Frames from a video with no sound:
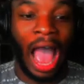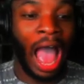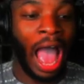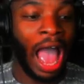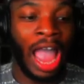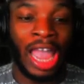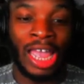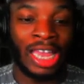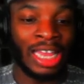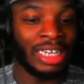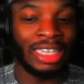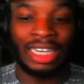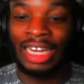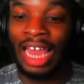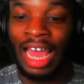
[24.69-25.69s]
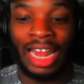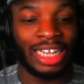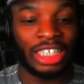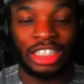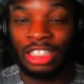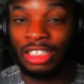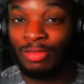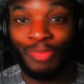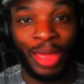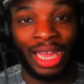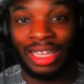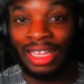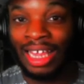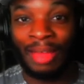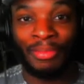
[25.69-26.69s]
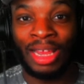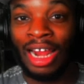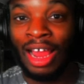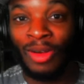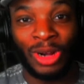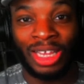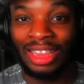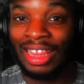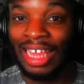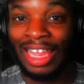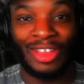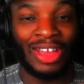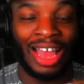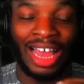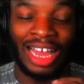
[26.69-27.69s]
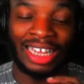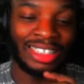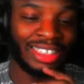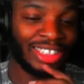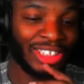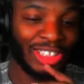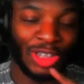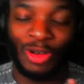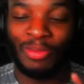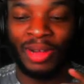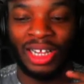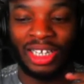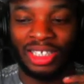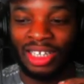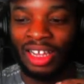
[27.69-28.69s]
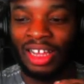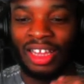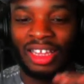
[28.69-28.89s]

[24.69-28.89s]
I did not expect that, man. I want to thank you guys so much.